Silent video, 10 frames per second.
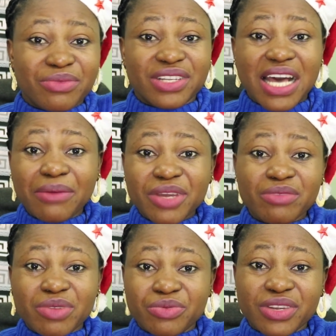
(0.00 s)
But how
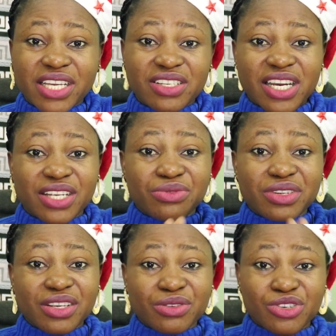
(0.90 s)
many people in Nigeria are
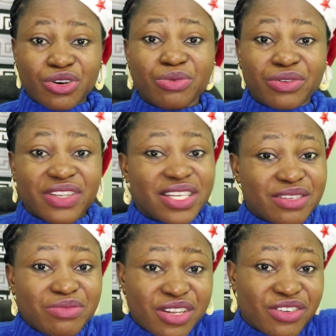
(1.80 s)
doing a job of
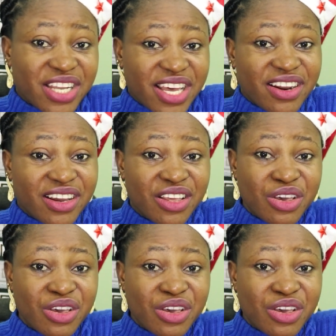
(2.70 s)
30 million naira